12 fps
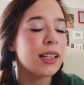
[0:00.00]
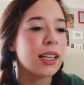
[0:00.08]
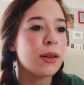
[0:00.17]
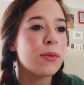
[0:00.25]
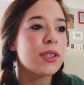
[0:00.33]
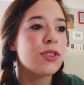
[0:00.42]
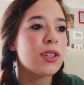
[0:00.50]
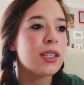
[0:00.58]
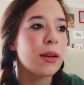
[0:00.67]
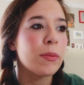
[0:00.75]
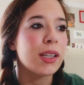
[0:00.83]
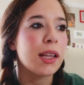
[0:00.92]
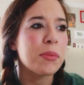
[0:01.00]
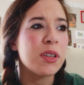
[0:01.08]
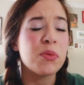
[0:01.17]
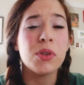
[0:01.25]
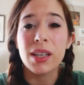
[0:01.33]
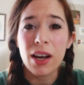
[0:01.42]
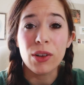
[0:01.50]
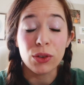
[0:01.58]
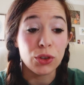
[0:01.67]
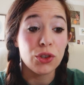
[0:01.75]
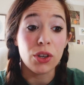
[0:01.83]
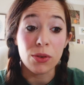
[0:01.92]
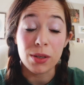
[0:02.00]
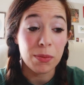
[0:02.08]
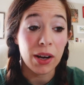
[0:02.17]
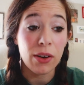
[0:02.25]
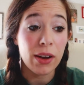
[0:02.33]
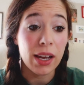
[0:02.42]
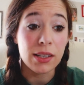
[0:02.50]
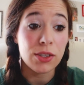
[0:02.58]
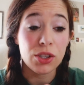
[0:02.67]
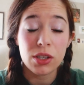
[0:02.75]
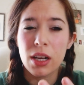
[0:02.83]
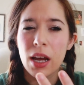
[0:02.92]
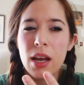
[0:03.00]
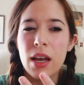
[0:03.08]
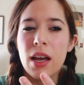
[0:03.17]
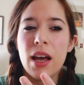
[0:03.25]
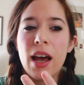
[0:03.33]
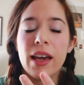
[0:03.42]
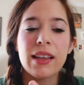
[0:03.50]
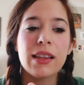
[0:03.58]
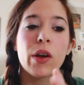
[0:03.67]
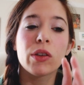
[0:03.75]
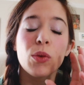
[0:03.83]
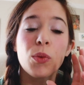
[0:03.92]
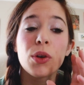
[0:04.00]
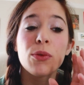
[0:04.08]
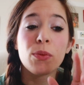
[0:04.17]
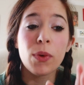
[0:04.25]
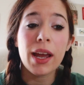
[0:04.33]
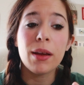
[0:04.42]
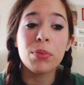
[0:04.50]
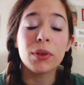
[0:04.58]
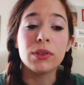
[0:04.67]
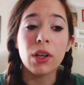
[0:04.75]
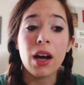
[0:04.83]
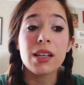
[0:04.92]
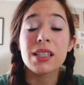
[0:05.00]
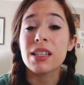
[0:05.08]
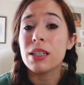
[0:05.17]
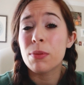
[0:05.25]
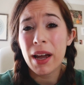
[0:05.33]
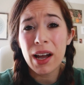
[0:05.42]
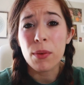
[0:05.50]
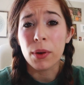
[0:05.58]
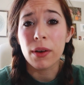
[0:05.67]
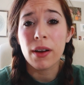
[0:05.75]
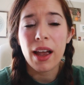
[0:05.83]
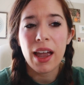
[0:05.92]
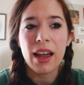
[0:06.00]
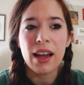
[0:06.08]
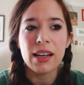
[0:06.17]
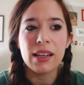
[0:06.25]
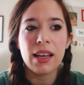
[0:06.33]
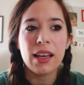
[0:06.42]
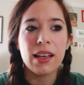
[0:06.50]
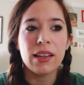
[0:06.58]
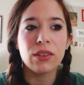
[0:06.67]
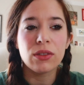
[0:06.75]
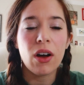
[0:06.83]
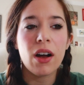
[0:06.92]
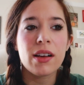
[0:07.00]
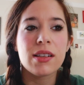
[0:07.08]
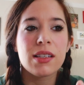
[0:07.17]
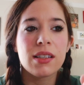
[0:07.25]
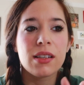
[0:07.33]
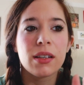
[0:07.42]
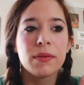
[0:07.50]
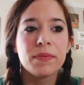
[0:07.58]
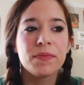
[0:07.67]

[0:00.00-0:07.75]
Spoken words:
Like, it was just something that people yelled or joked about, and just, I think that the word rape lost its power, and it lost